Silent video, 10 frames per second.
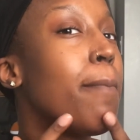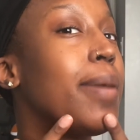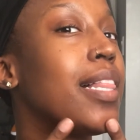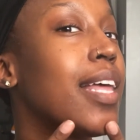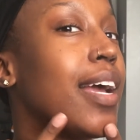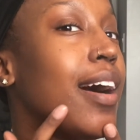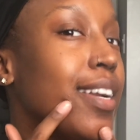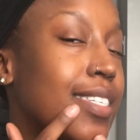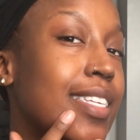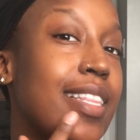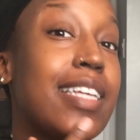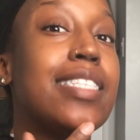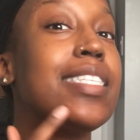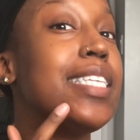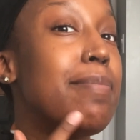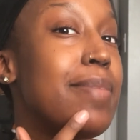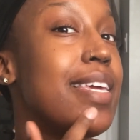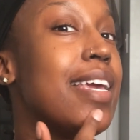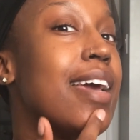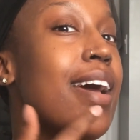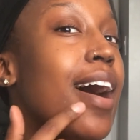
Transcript: But like honestly, like to me,